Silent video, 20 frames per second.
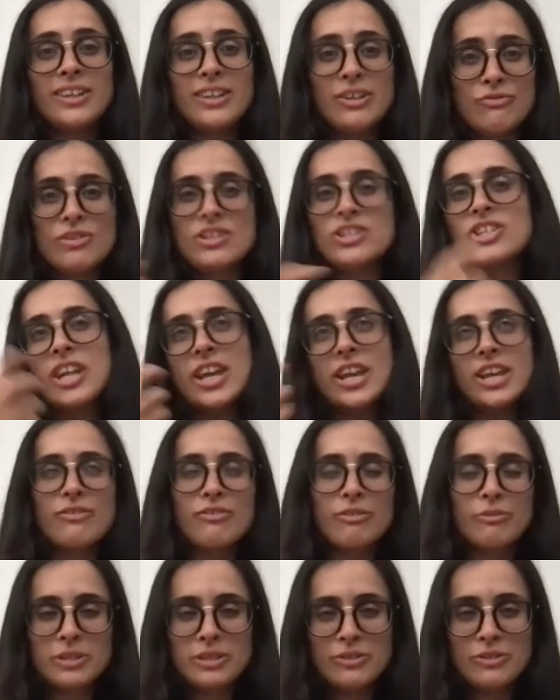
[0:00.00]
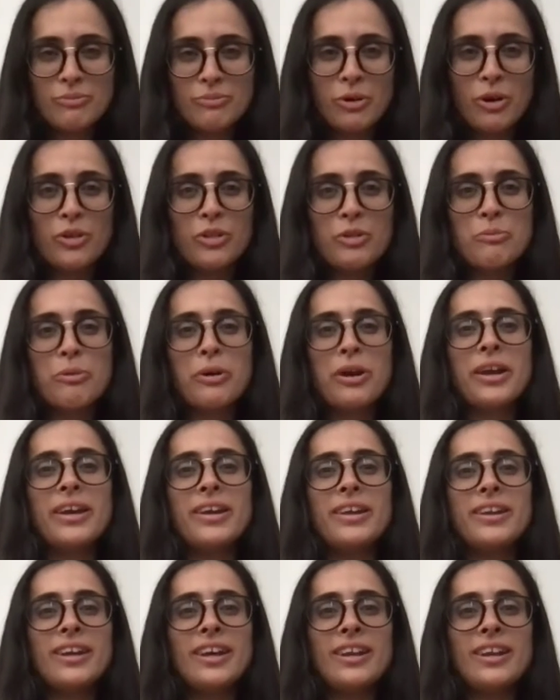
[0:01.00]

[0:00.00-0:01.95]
originating from a different part of the brain,